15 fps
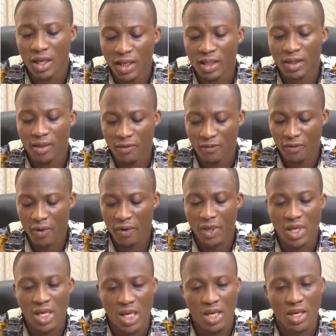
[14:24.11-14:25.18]
is very
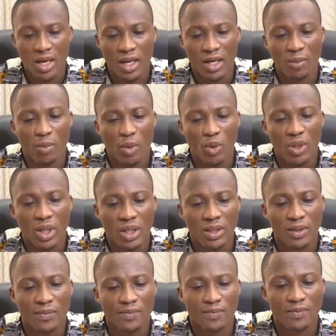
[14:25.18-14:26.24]
key and important.